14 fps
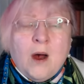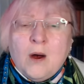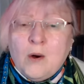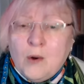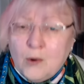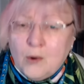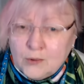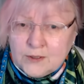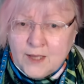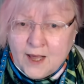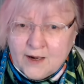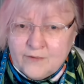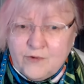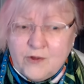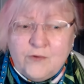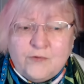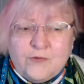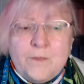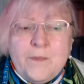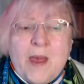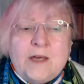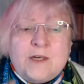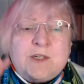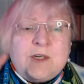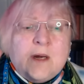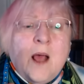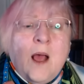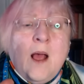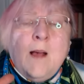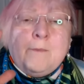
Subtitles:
a whole lot of information.